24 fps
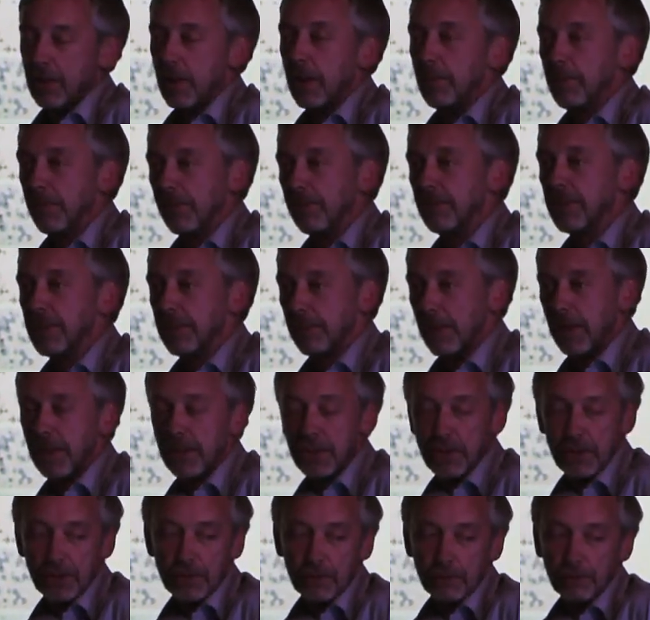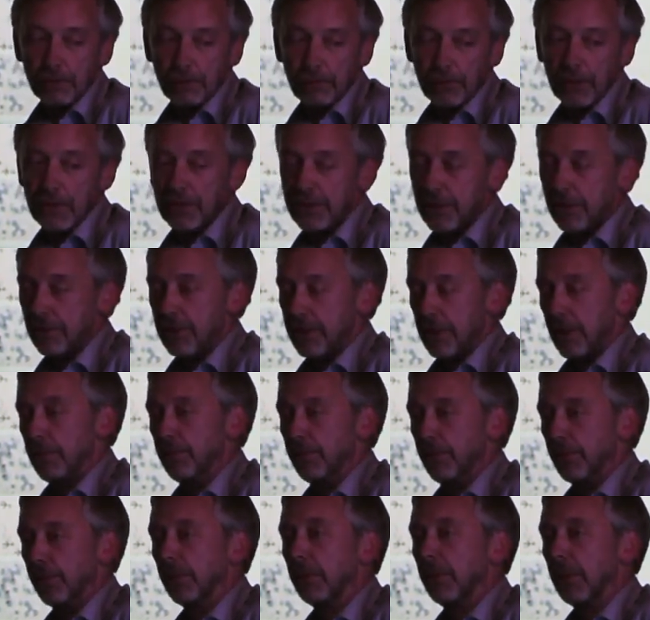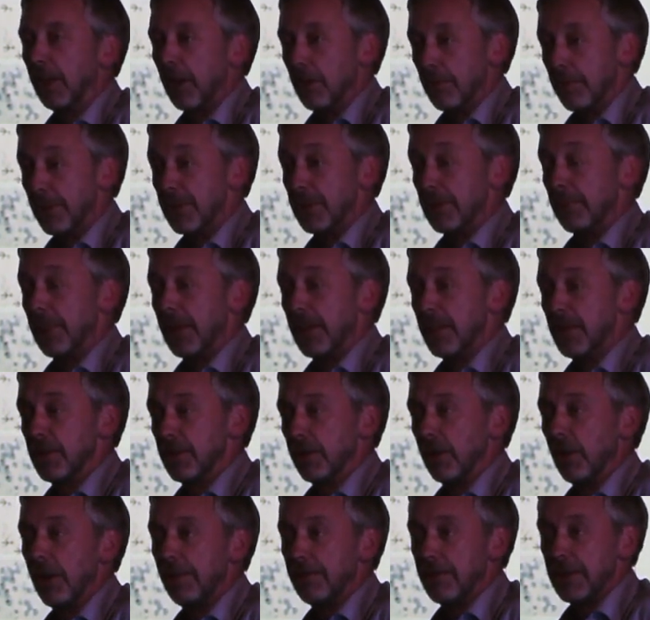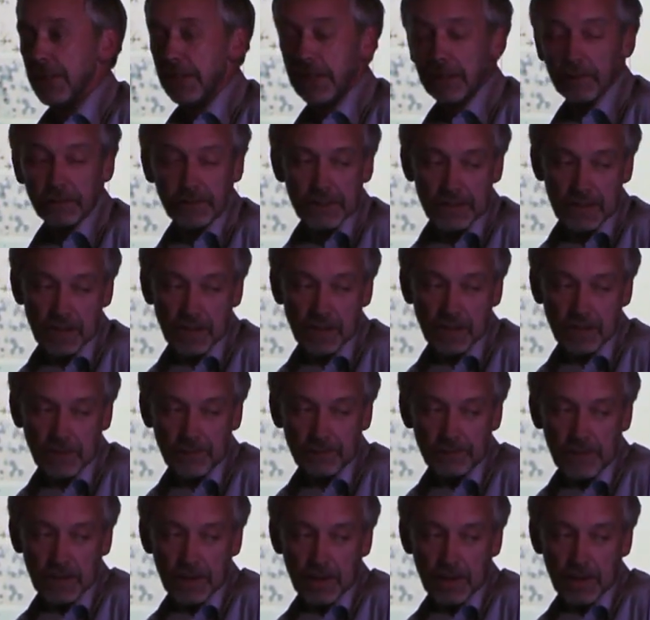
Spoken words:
type of dementia called frontotemporal lobar dementia, FTLD,